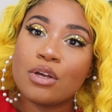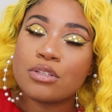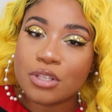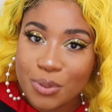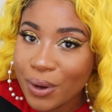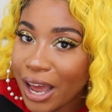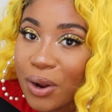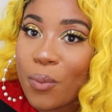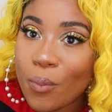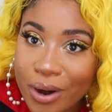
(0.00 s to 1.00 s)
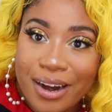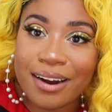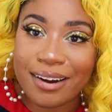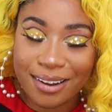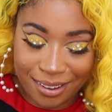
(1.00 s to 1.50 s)
So you gotta
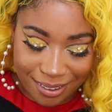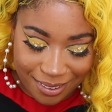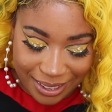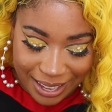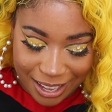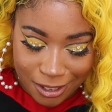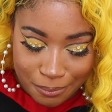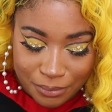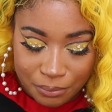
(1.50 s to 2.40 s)
work, okay?